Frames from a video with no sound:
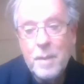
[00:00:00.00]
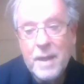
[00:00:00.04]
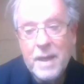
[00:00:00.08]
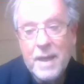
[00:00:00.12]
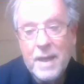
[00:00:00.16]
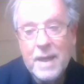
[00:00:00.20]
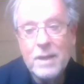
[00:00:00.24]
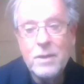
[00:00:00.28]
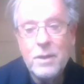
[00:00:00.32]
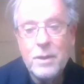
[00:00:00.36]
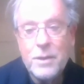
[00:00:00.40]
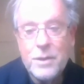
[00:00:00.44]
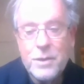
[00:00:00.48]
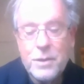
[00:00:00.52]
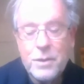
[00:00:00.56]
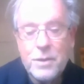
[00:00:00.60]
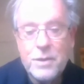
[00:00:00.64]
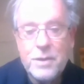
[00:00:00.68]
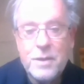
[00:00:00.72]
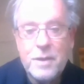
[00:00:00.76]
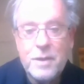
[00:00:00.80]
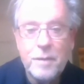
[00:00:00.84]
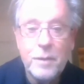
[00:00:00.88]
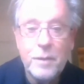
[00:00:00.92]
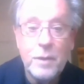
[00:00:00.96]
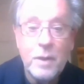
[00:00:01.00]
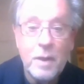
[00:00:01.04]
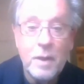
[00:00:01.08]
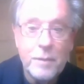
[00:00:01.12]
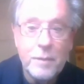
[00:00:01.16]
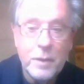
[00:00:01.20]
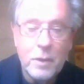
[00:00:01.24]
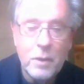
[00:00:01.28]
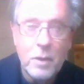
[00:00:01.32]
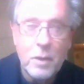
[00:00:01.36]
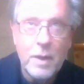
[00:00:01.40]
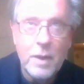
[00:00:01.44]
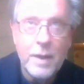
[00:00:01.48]
But agriculture is different. You have
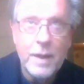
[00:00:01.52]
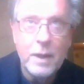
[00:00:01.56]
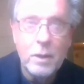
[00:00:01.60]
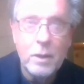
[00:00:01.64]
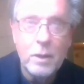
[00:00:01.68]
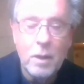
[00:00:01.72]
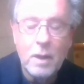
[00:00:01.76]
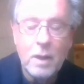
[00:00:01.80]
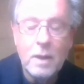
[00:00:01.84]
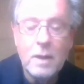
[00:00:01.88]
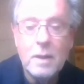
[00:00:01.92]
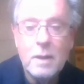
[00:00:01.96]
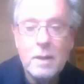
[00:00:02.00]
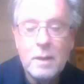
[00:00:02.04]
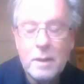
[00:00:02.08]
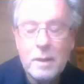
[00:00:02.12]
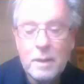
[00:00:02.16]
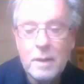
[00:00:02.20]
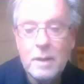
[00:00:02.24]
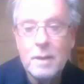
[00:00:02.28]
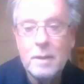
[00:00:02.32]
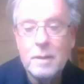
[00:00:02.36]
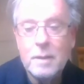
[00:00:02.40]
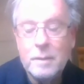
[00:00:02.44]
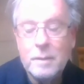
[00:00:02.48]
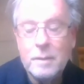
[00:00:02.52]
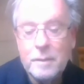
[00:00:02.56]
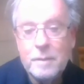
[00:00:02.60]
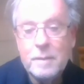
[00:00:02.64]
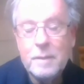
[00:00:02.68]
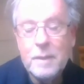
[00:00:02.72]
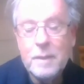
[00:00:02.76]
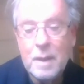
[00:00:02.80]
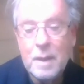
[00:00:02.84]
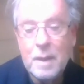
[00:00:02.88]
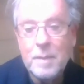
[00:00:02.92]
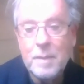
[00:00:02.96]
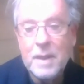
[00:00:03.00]
to go out and look. You know,
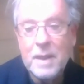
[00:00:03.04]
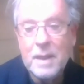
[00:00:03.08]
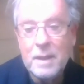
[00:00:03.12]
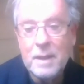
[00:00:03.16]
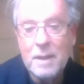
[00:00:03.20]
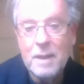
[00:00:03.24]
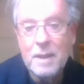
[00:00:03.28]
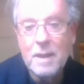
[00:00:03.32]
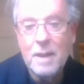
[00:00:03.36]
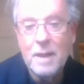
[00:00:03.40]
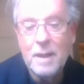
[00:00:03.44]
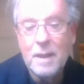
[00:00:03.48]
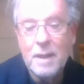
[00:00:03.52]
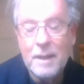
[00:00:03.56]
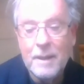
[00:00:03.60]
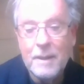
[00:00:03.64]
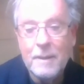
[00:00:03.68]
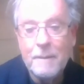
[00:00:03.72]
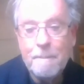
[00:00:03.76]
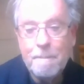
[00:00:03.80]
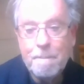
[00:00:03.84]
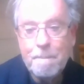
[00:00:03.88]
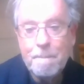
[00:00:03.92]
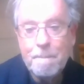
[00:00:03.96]
uh,